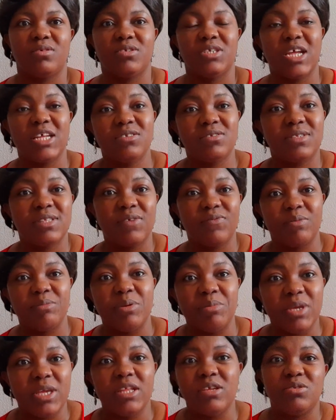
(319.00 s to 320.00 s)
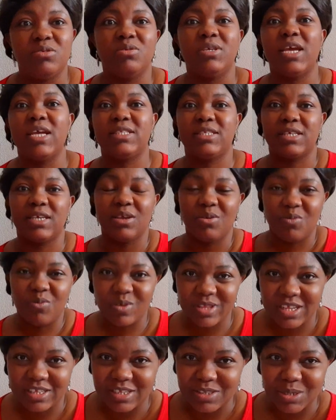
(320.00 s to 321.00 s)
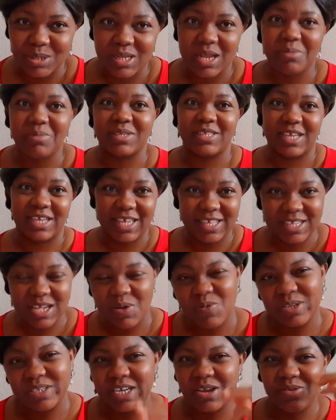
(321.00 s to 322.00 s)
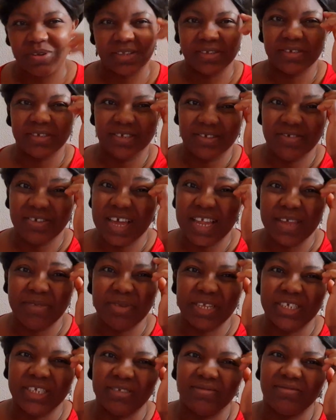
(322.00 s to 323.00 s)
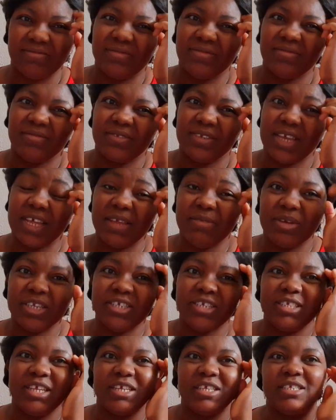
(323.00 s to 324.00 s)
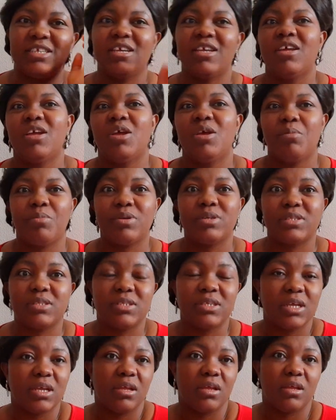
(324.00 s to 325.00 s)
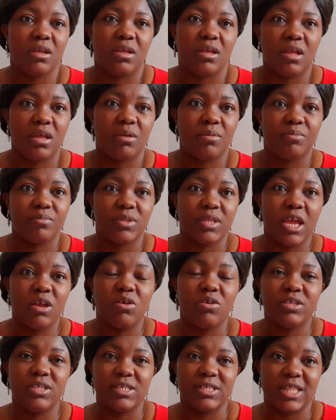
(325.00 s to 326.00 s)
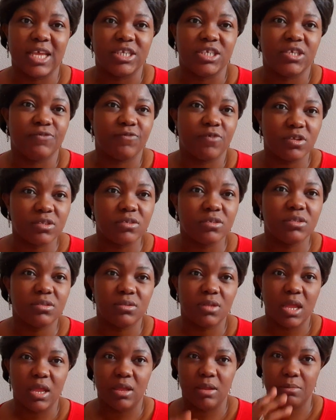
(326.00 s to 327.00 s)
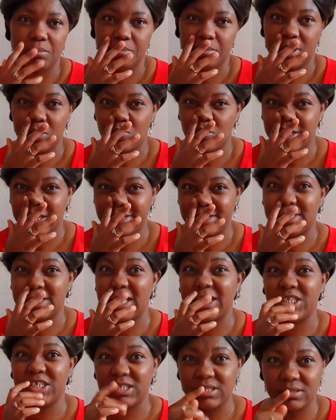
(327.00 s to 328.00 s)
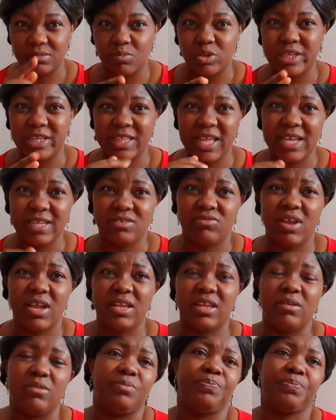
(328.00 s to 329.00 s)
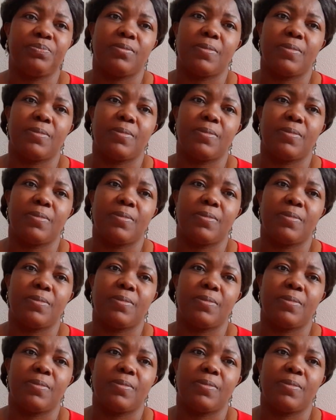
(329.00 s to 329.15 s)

She has to start from the beginning to get 1,000 subscribers and get her watch hour. You can imagine. You can imagine that. But um, thank God it's like she's gotten um, the 1,000. It's like she's monetized right now.